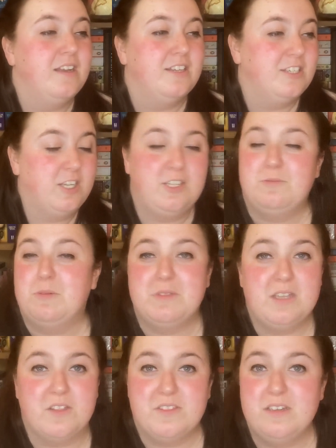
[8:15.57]
Girl,
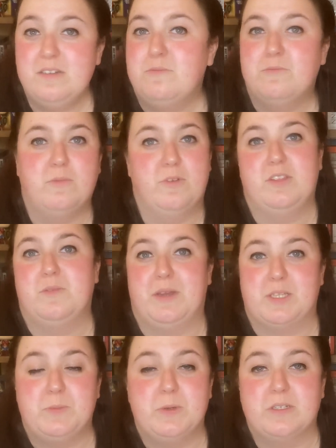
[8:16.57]
Woman, Other, one of the
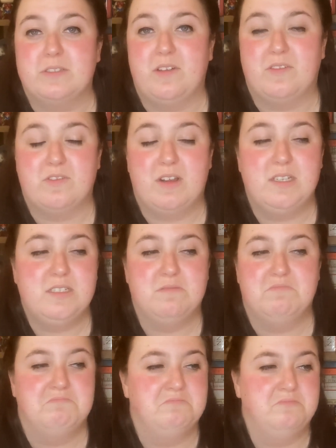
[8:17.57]
best books I've ever read.
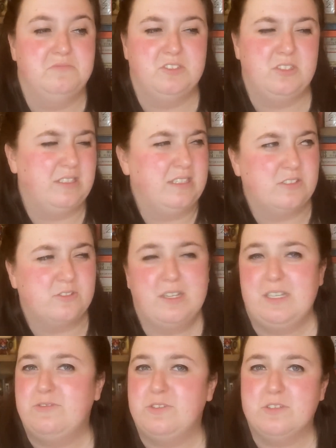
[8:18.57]
Don't think that's got
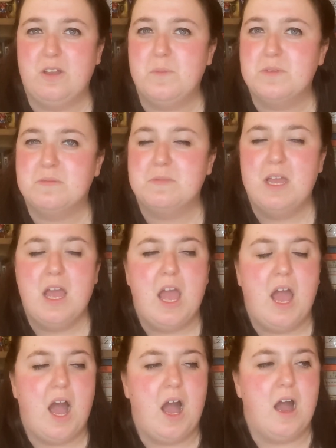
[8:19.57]
any full stops.
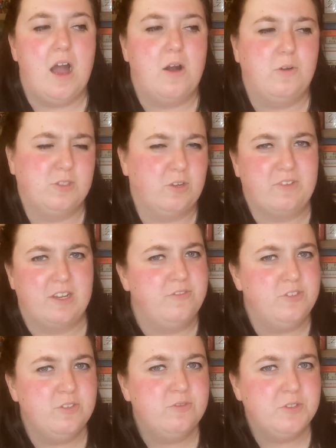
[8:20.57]
Or it's got very
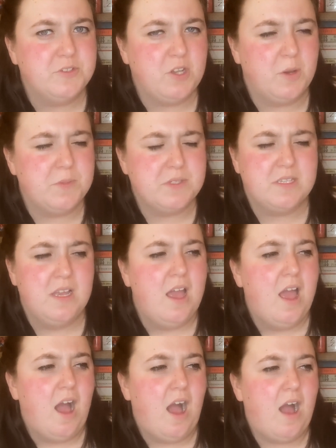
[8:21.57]
few full stops.
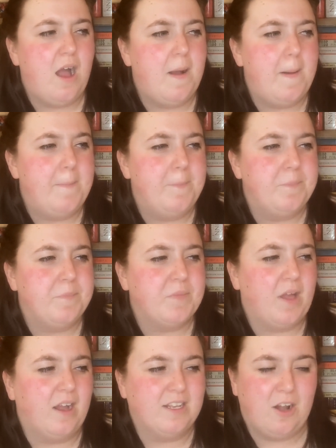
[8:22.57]
I
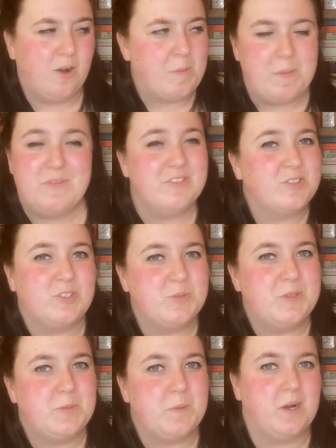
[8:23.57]
can't remember if it's got
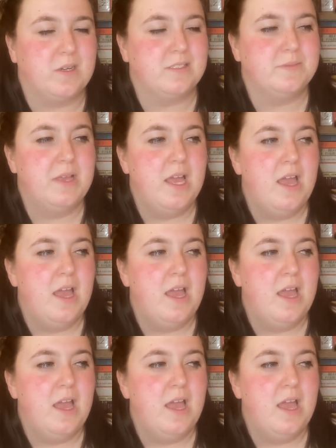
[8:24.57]
speech marks,